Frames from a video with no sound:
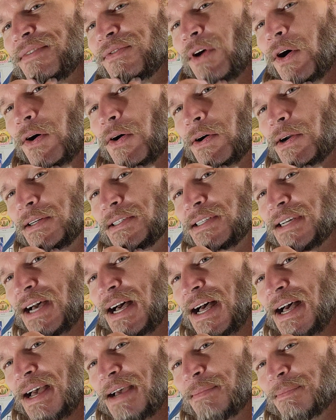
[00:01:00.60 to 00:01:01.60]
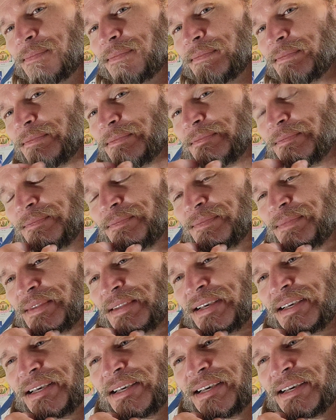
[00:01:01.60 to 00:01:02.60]
hard time
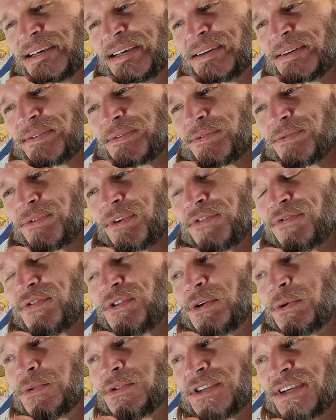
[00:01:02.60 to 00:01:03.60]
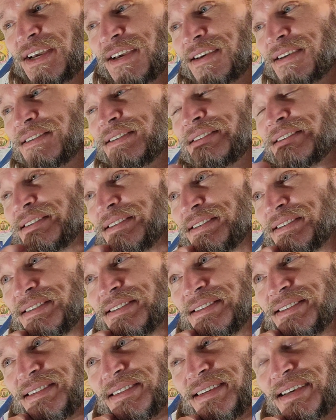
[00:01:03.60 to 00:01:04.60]
refusing
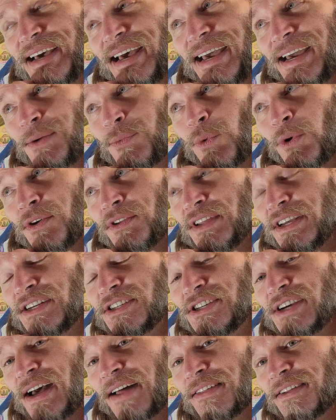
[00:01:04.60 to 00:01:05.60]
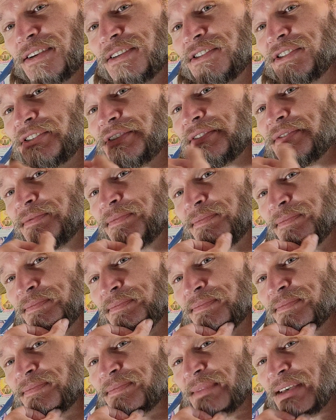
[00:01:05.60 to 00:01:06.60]
a worthy challenge.
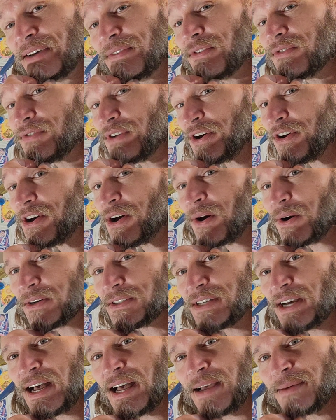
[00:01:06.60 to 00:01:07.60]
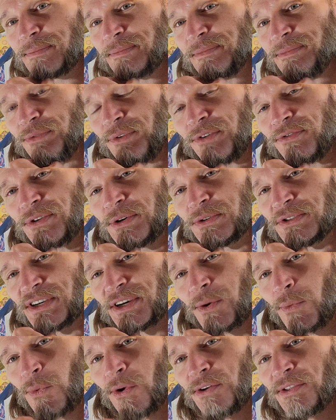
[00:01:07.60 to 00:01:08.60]
I have a very hard time
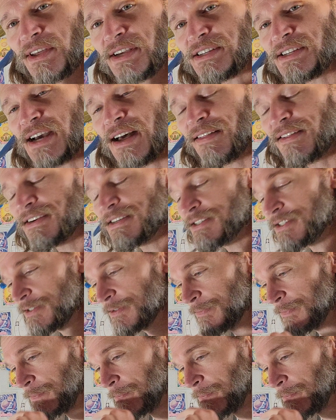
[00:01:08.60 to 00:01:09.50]
refusing a worthy challenge.